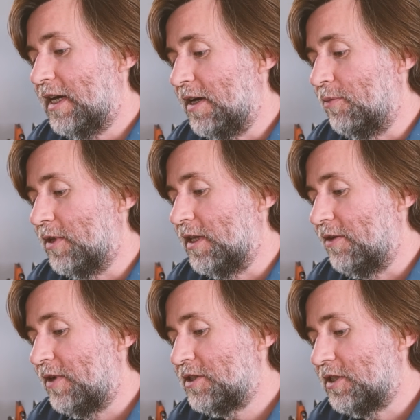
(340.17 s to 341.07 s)
and when
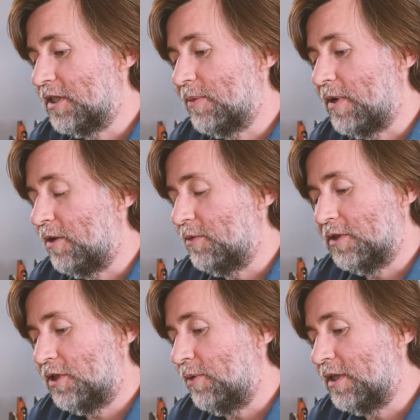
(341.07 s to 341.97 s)
they eventually come out
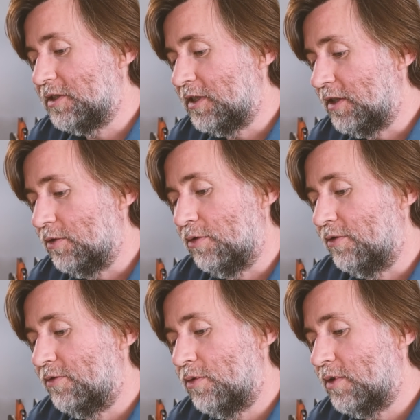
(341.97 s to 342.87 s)
with QHD
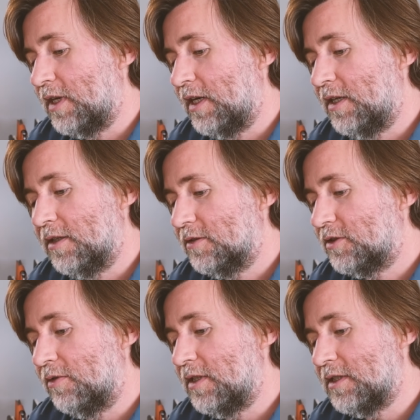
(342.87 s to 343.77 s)
or 4K
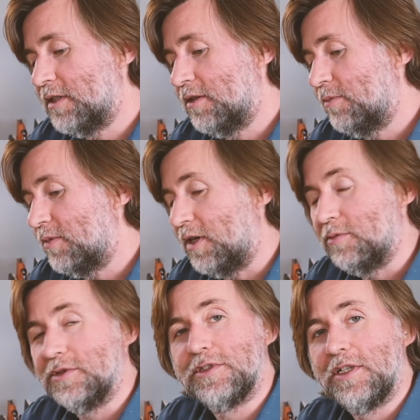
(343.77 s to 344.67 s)
screens in them, I
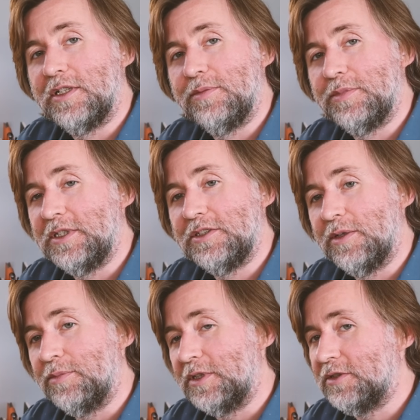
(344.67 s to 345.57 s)
will certainly be
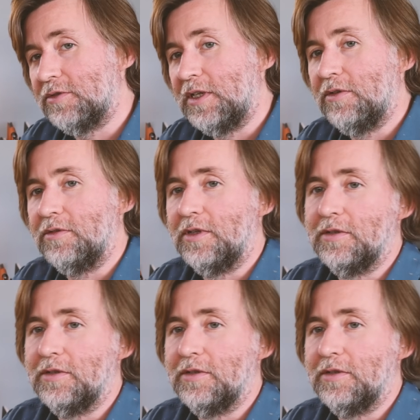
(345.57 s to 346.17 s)
jumping straight on